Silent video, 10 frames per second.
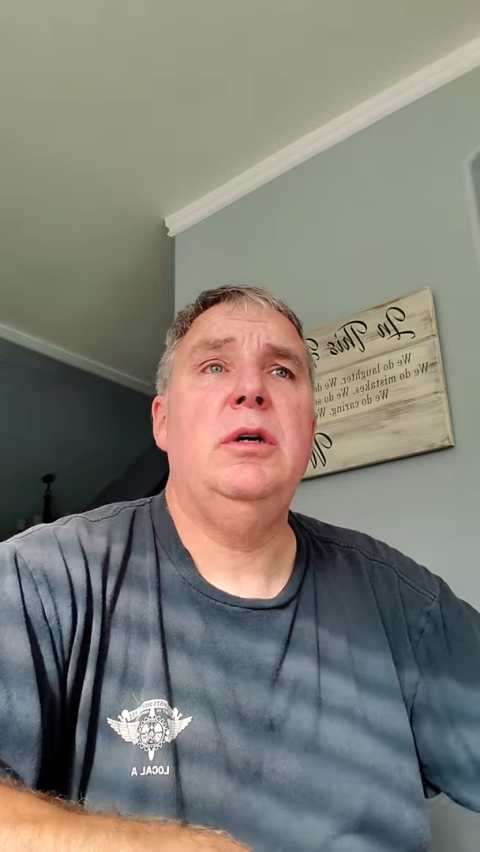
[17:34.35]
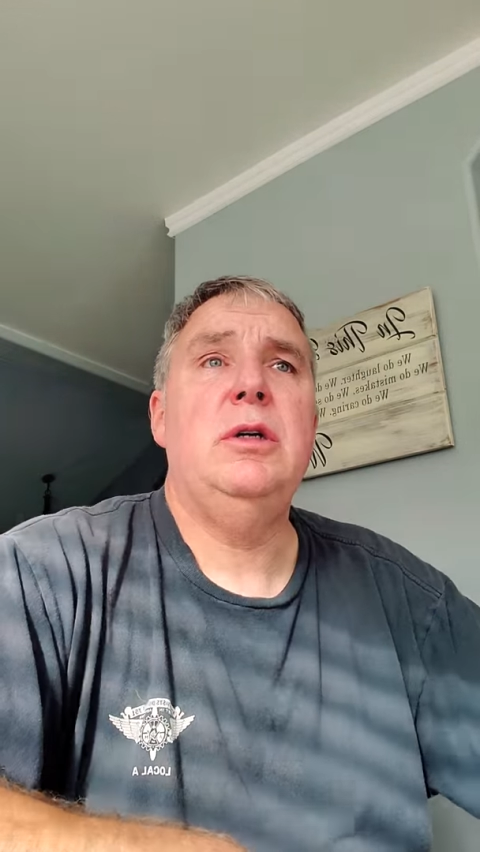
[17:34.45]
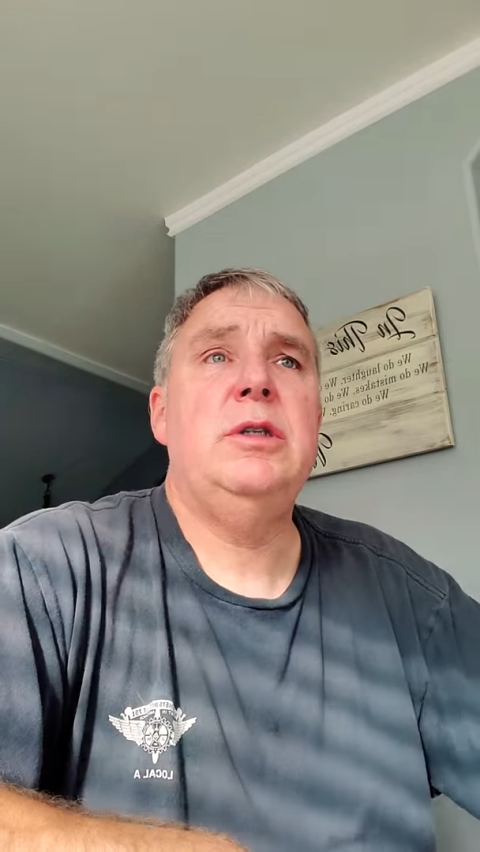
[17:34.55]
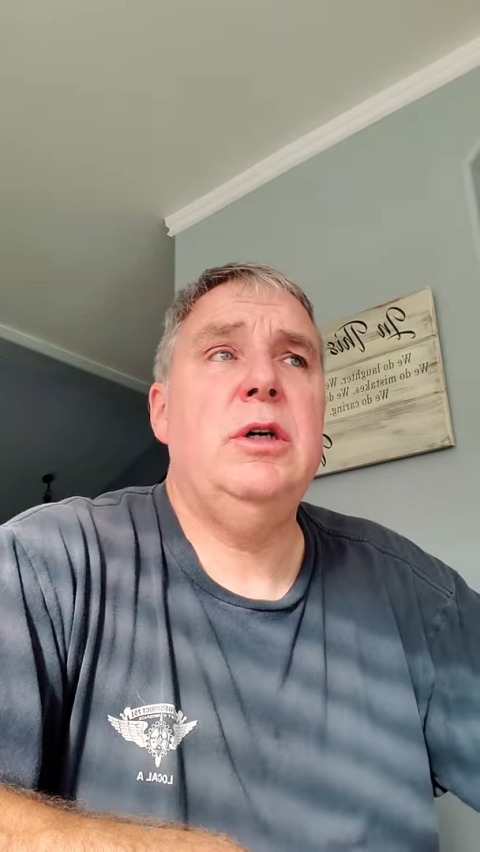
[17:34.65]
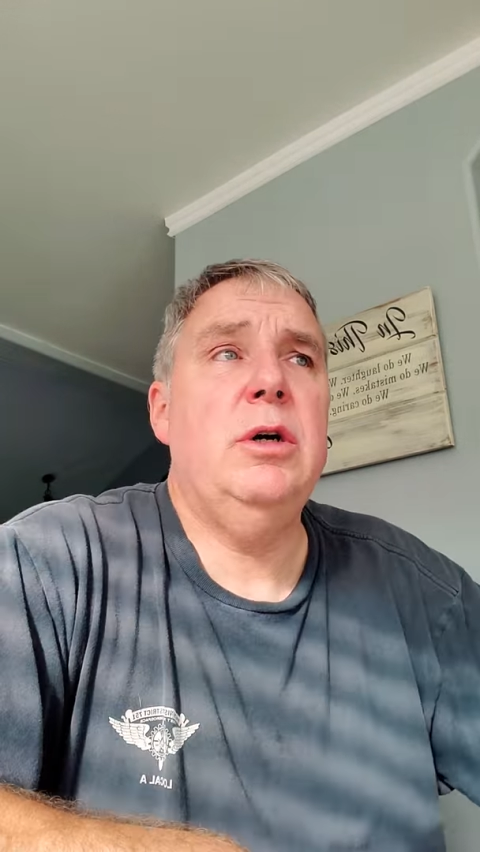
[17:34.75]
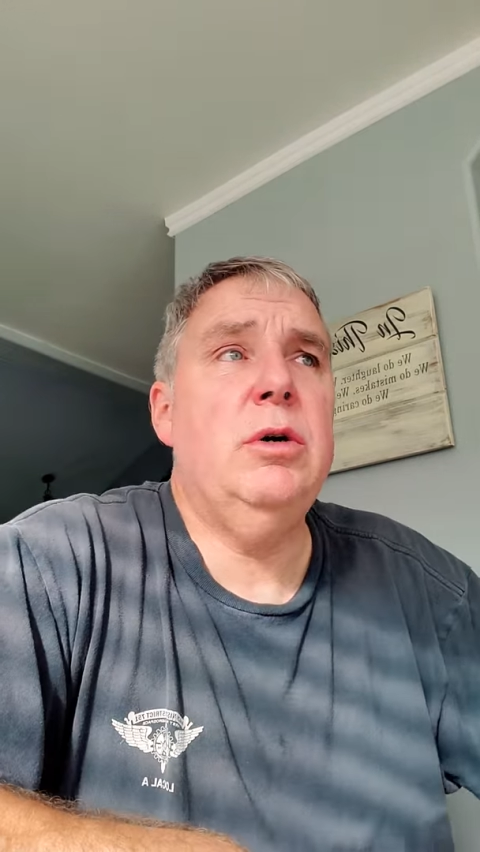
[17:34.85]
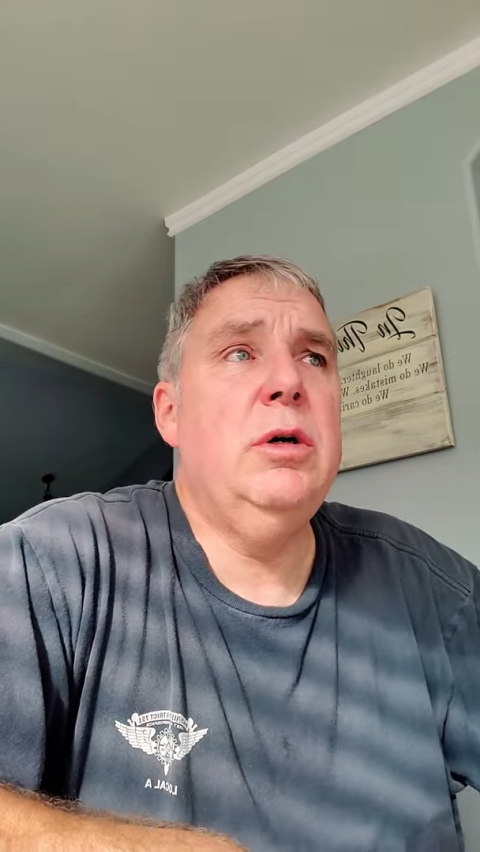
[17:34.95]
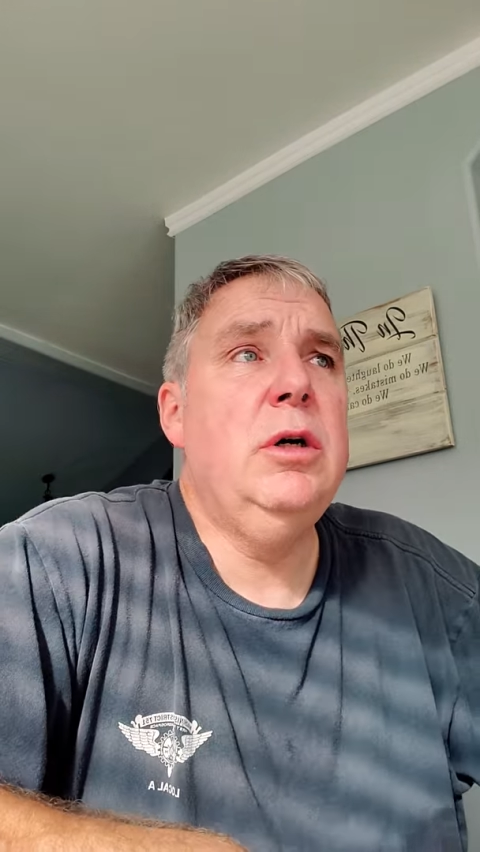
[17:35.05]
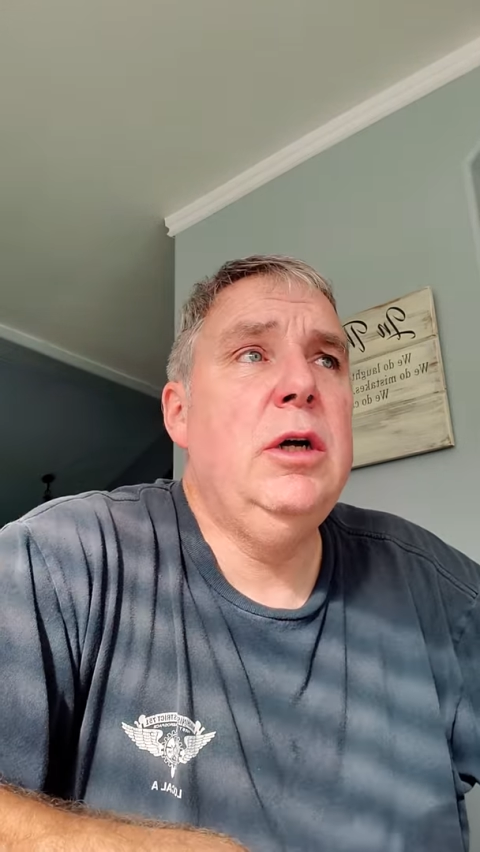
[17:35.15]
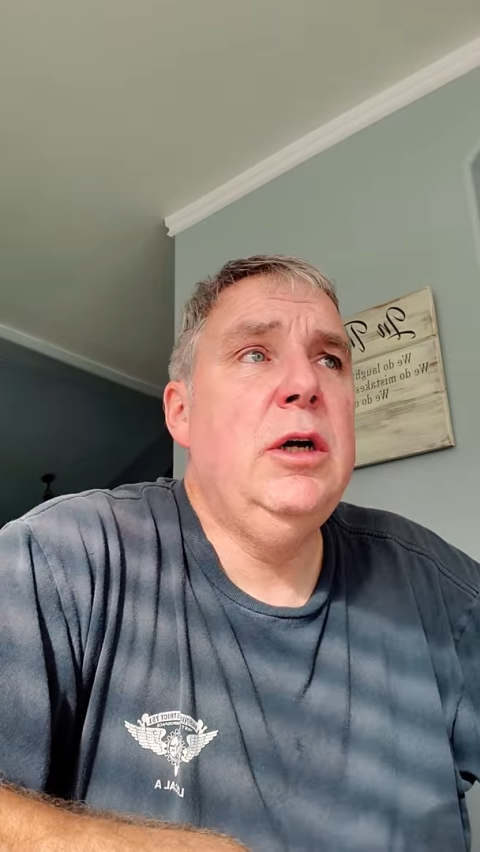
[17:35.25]
So
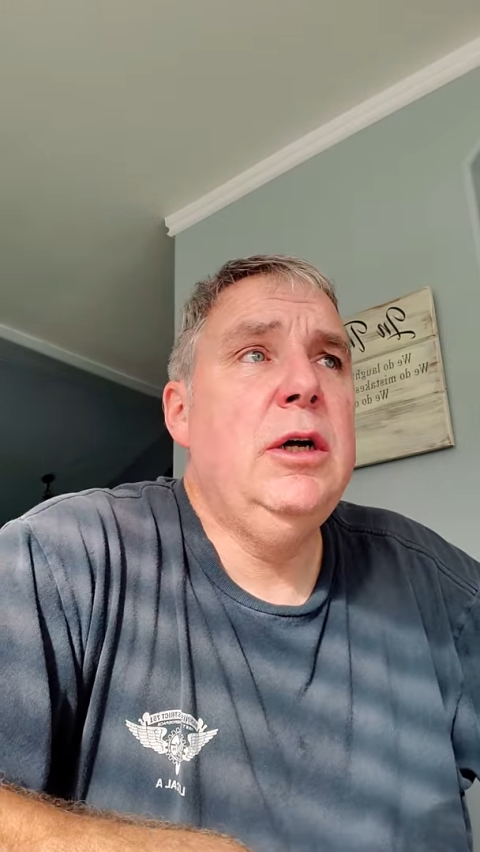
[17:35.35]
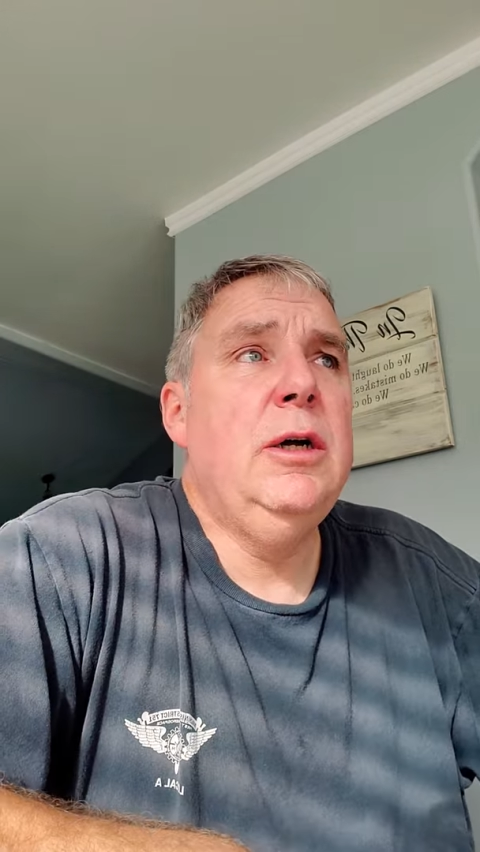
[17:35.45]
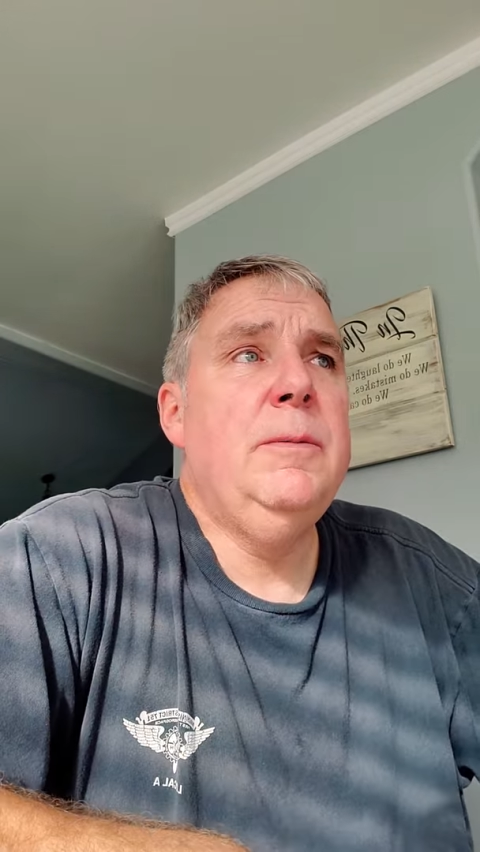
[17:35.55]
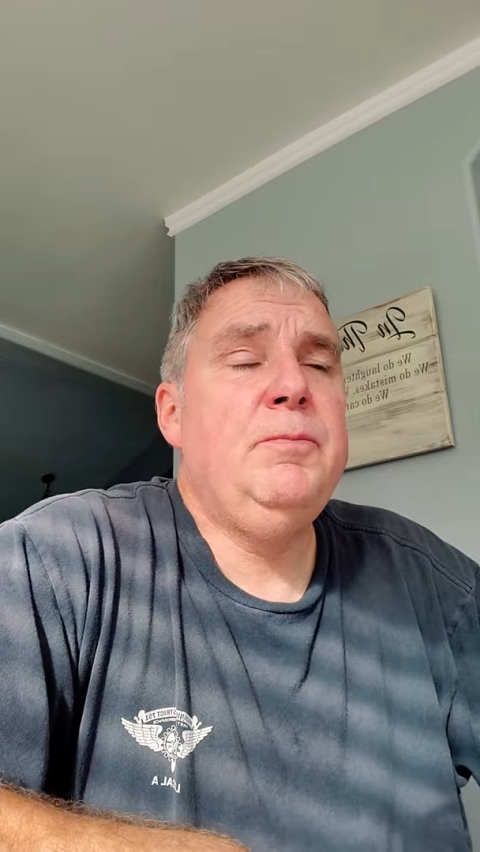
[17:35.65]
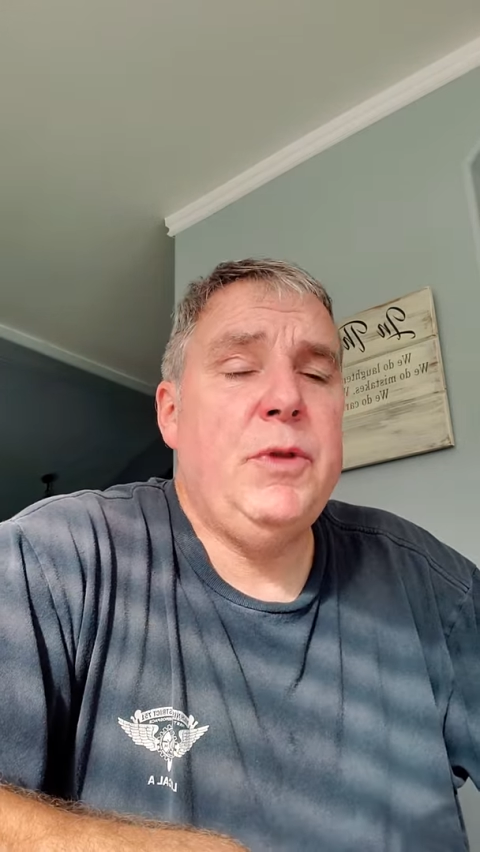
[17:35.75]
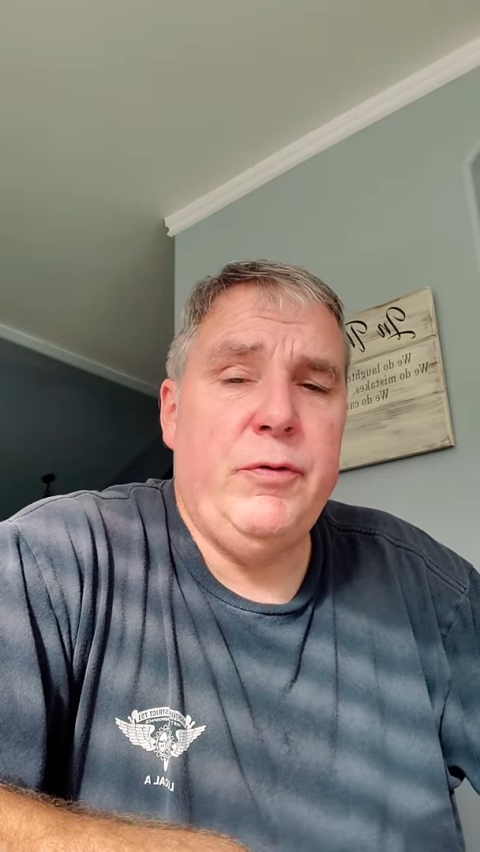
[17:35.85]
the